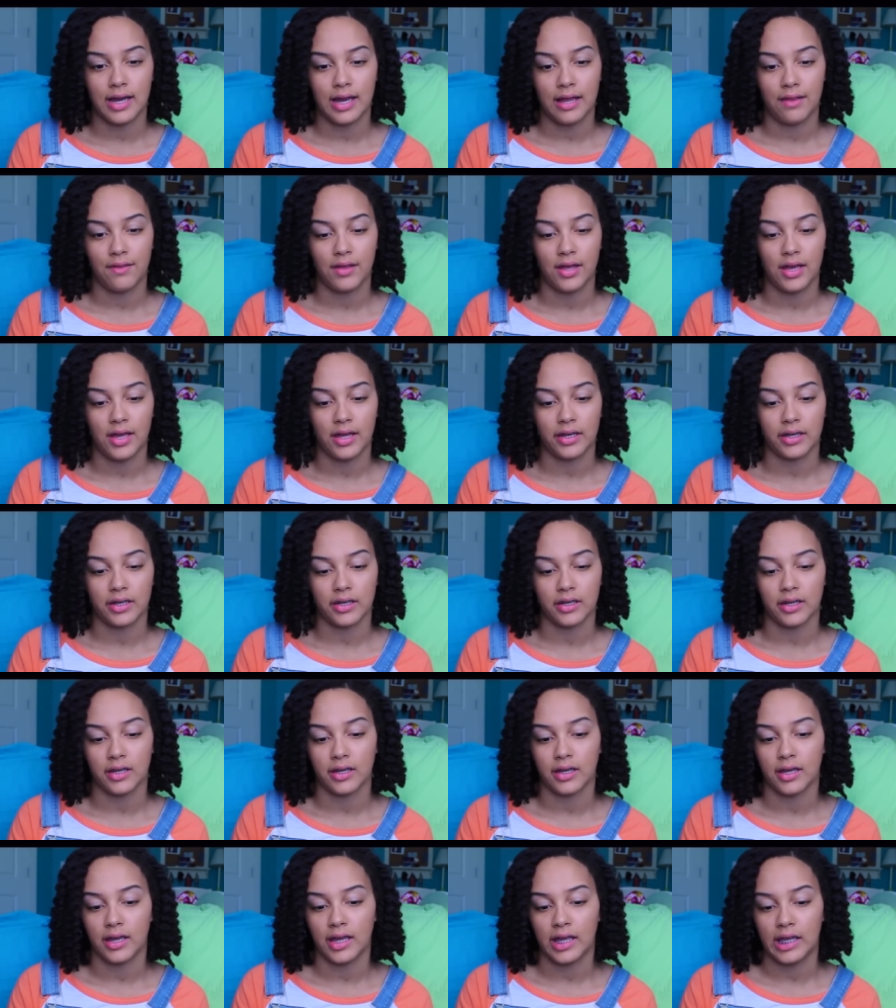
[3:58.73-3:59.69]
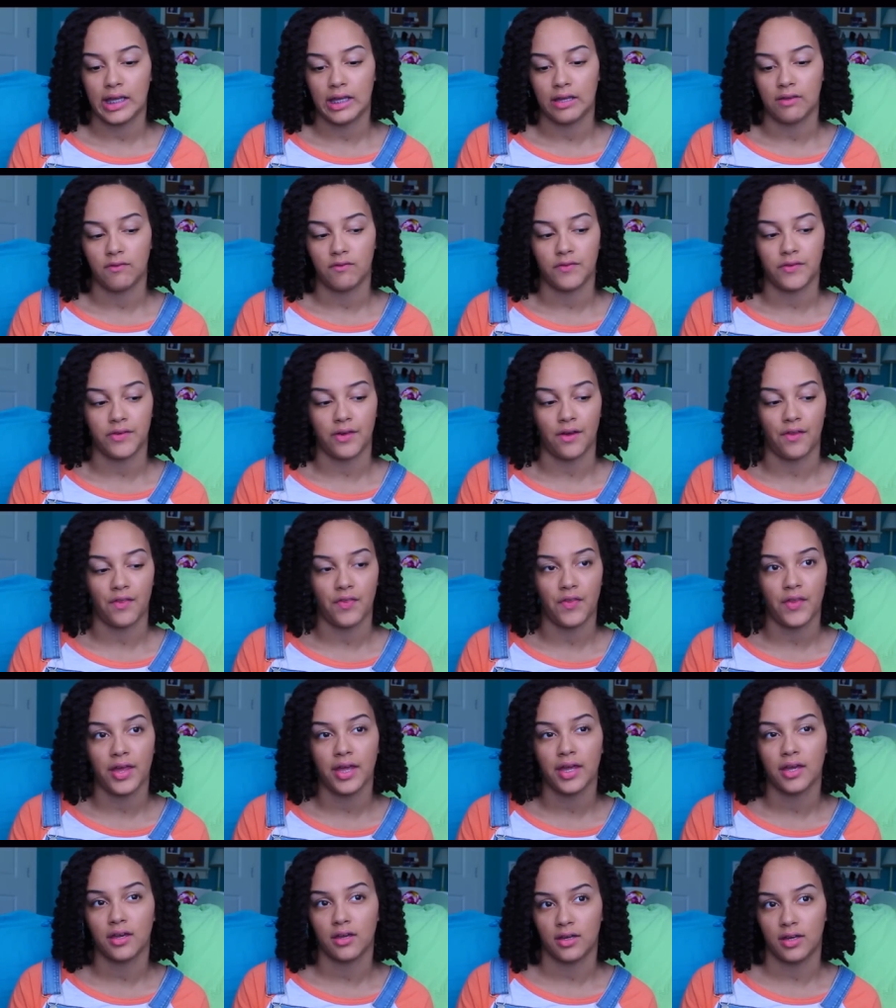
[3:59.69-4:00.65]
and then if you
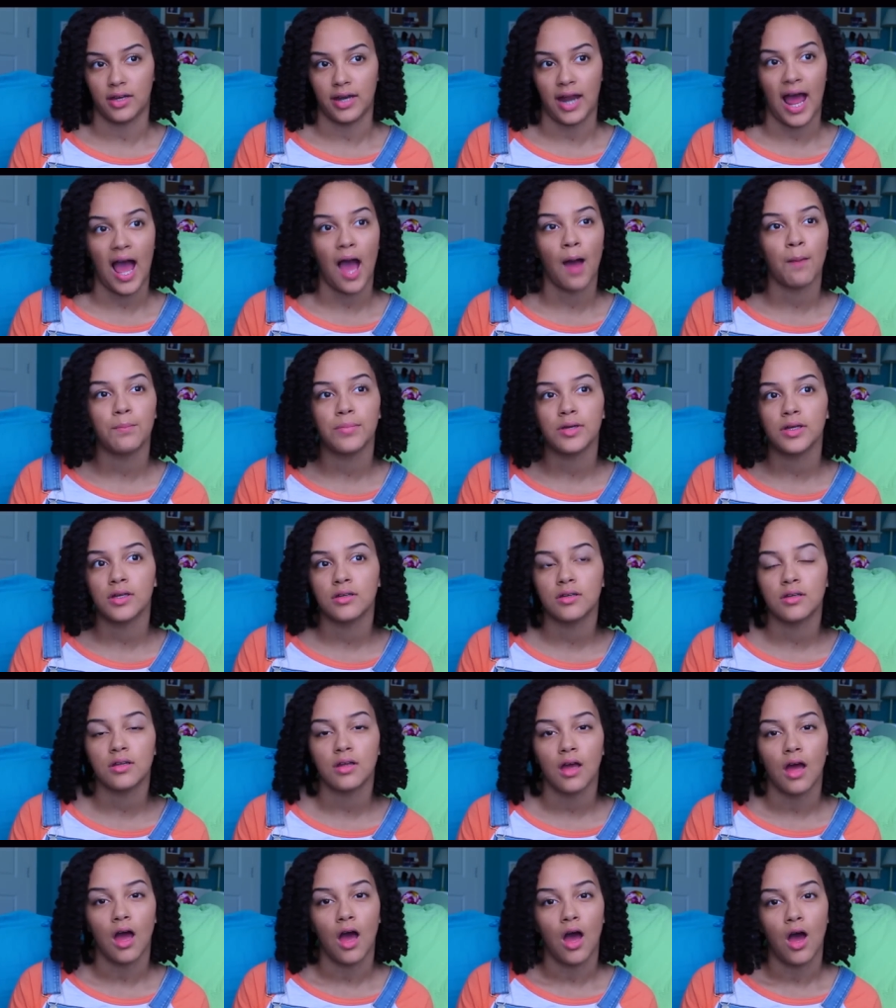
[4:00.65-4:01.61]
think it happened,